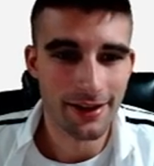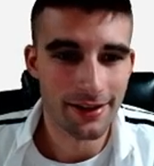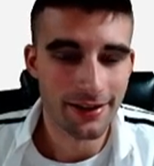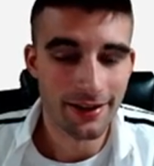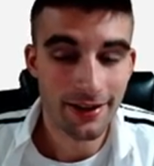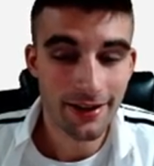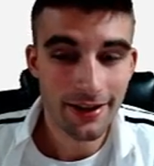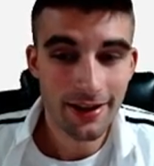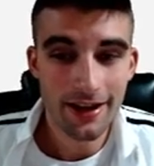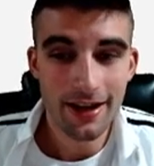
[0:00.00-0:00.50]

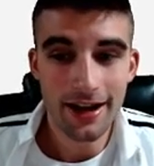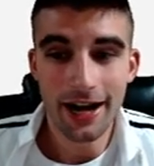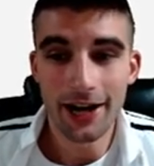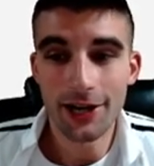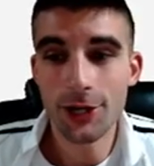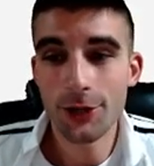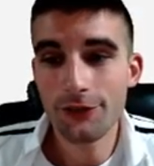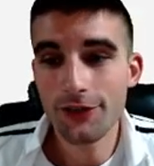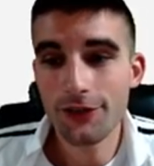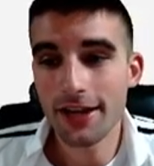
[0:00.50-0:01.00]
And I
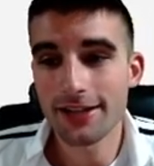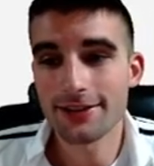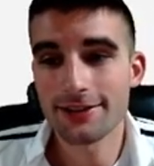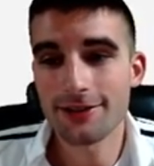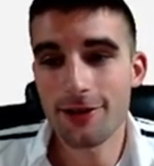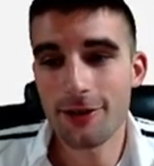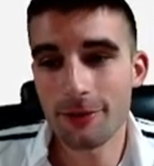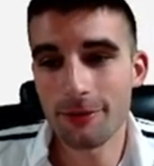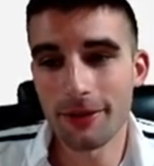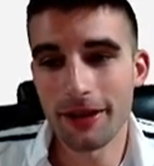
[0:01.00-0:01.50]
don't know if you guys
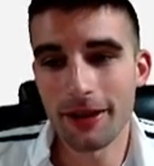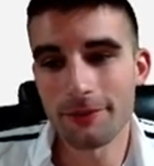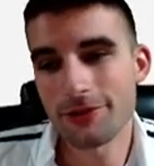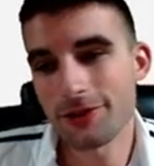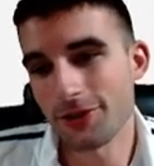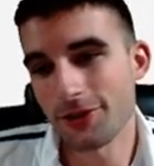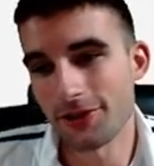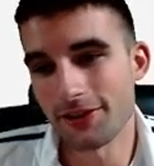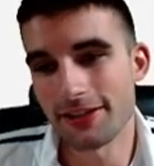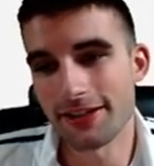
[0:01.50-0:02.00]
saw it, but I'm
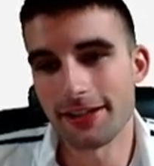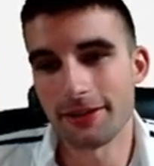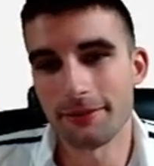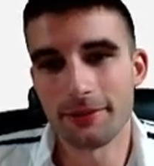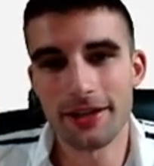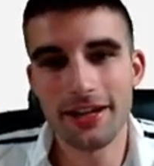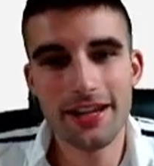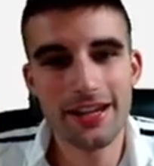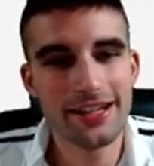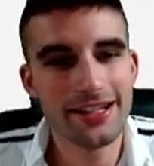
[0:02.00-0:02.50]
sure you did,
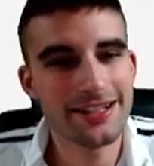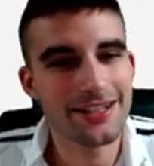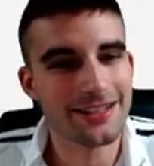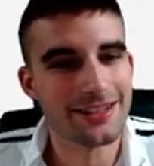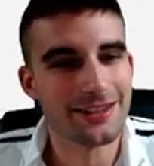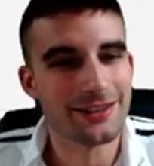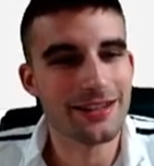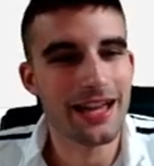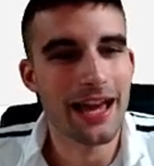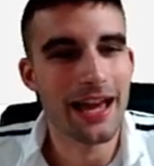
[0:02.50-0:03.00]
but he
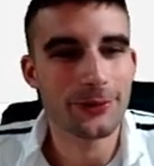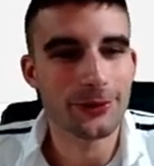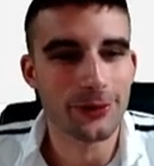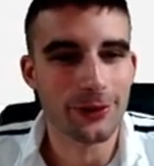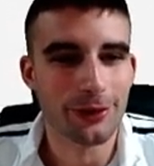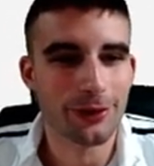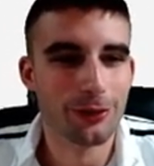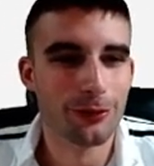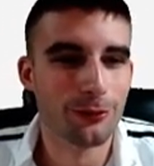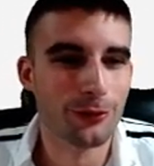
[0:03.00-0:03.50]
just
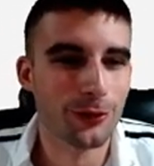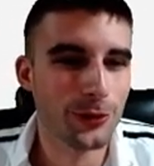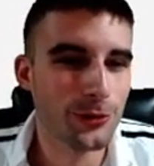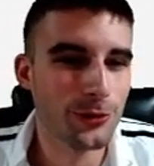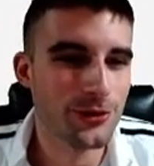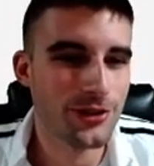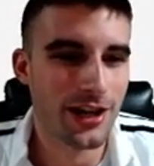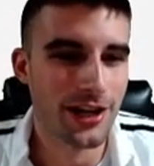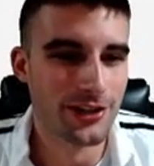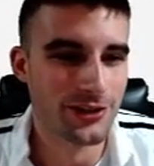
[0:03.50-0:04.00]
absolutely threw
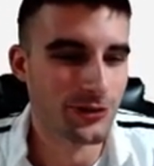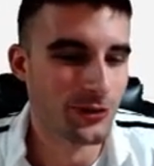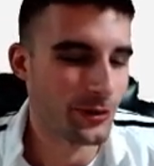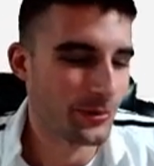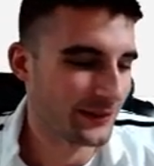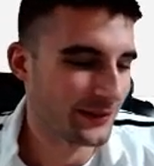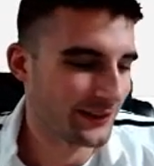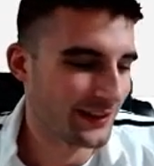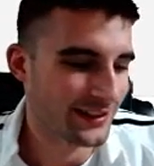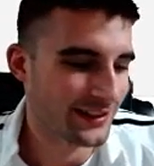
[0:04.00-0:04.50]
Josh
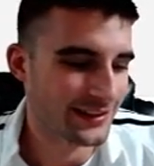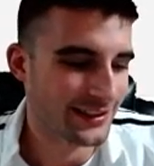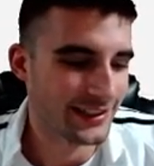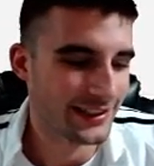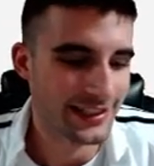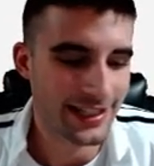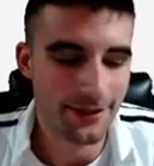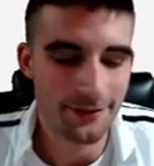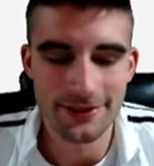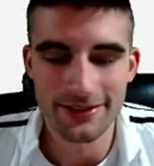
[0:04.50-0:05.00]
Norman last
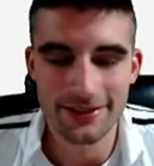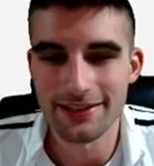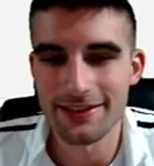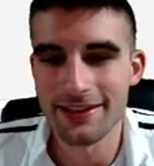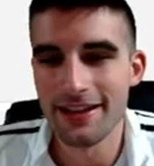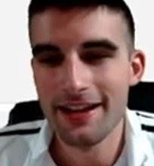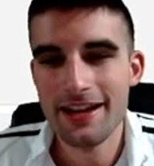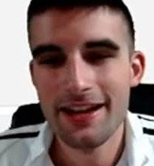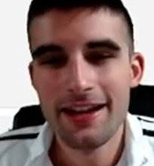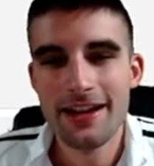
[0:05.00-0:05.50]
night. That
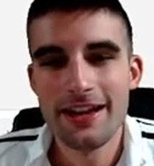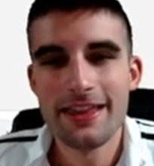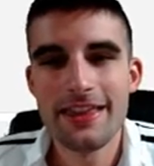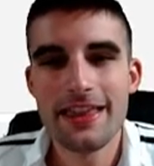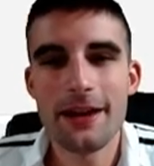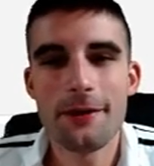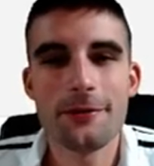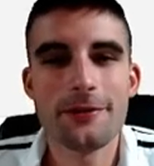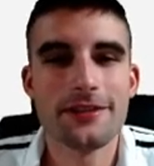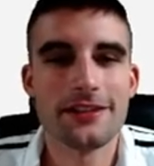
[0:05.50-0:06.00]

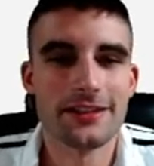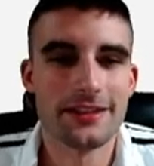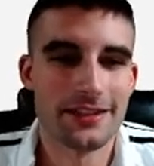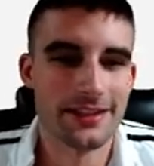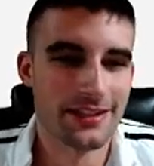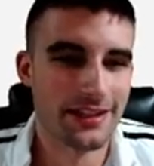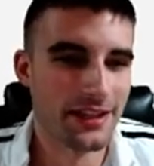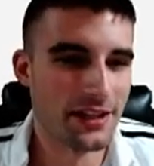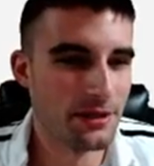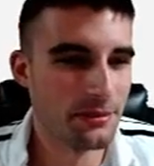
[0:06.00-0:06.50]
was
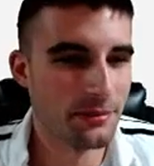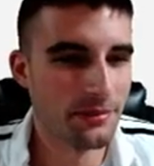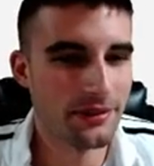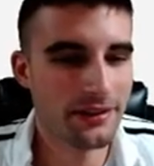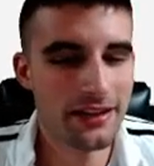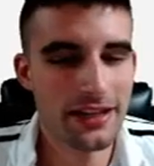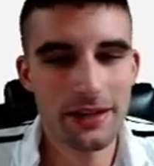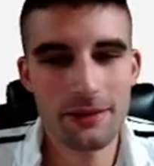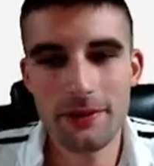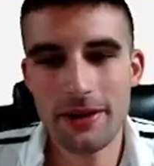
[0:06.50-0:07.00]
insane.
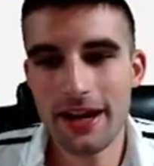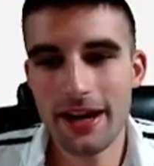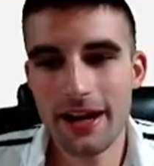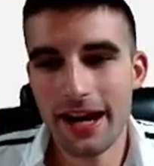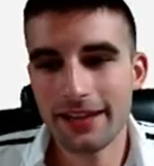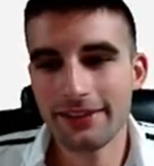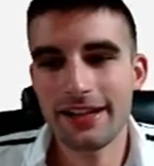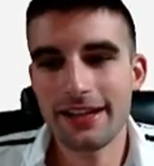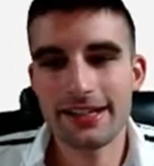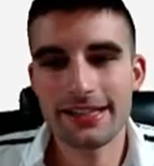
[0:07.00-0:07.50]
But anyway,
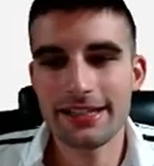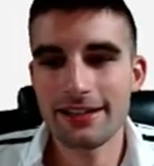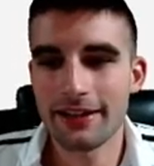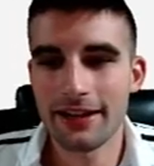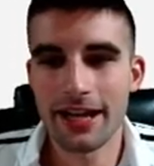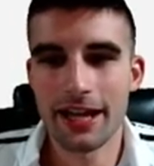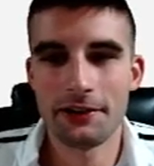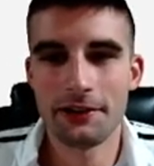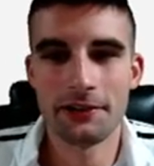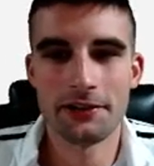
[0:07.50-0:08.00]
I like
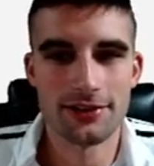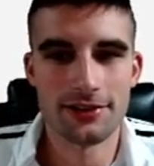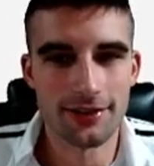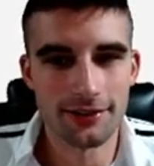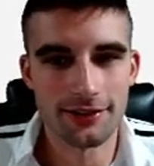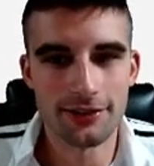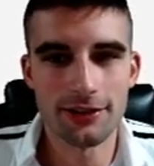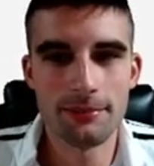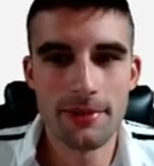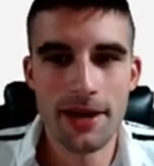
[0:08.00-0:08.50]
Derrick Henry. This is
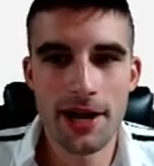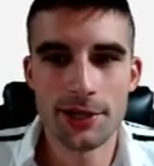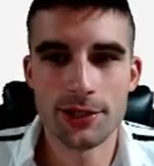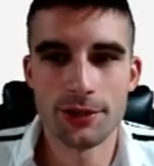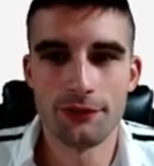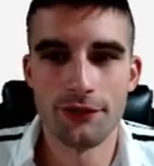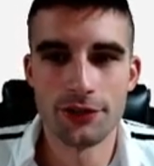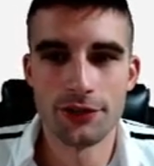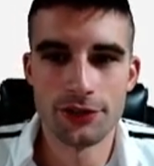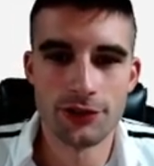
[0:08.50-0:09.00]
a good
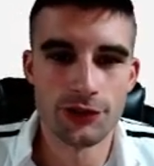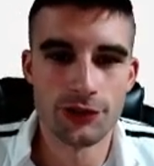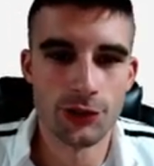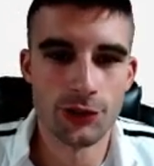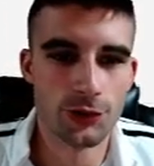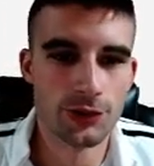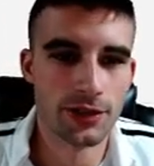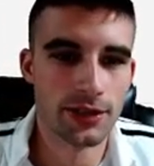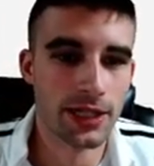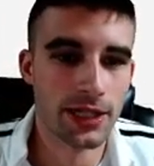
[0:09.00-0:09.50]
matchup versus
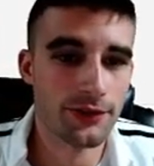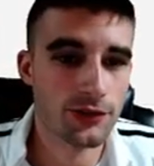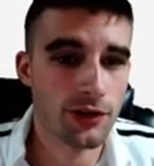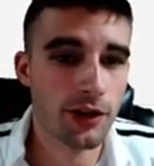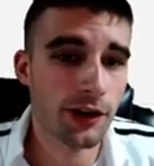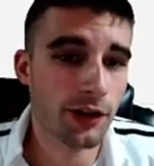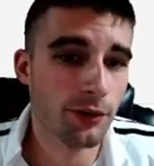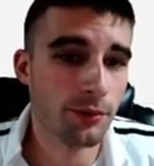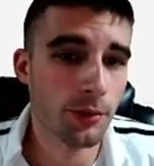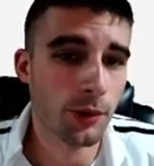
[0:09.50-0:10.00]
Houston. They've
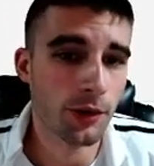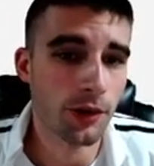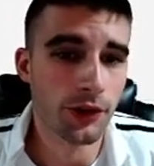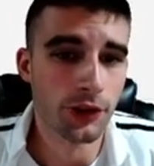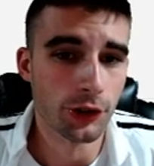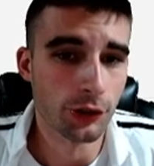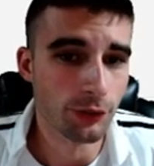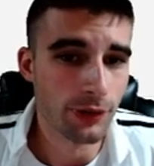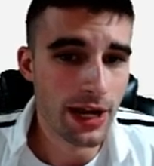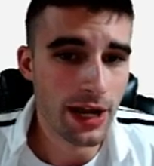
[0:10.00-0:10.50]
struggled more
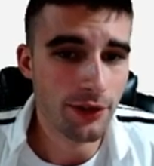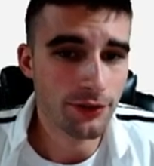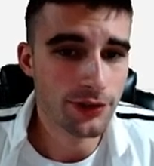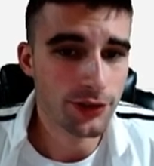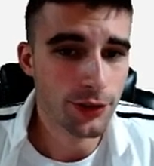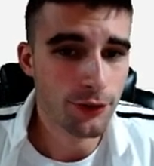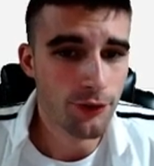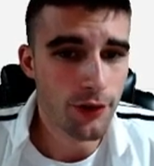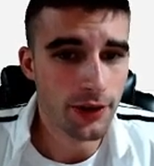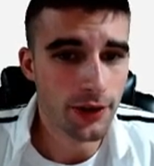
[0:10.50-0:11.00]
on the ground
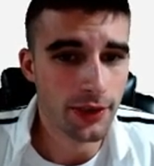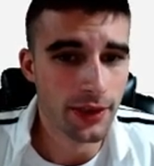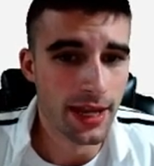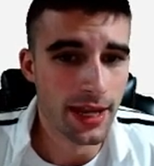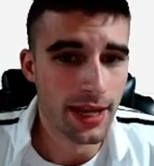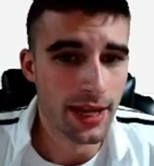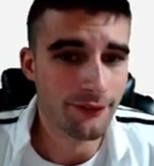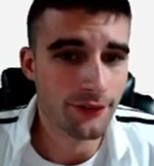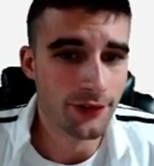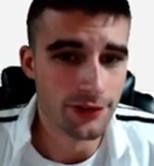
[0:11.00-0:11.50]
so far than they
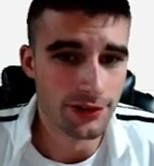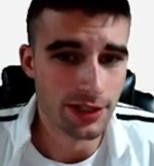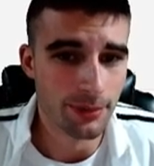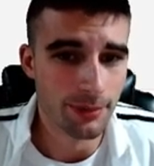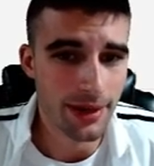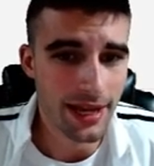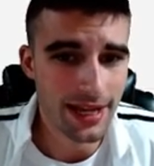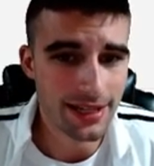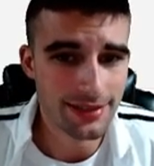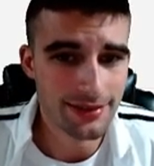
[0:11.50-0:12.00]
have versus the
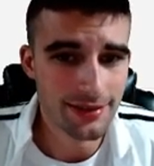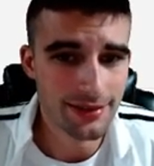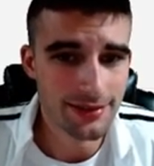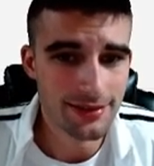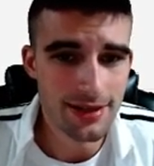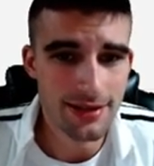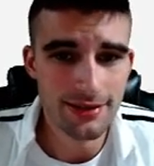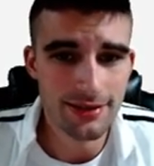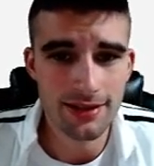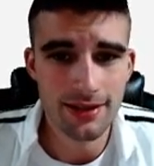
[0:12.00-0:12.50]
past this
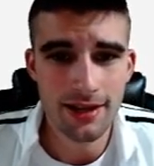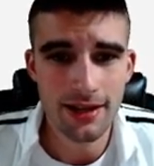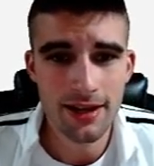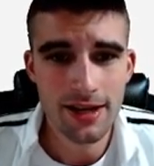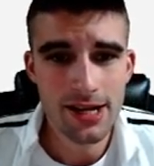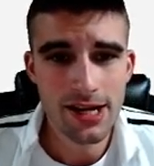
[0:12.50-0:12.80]
season.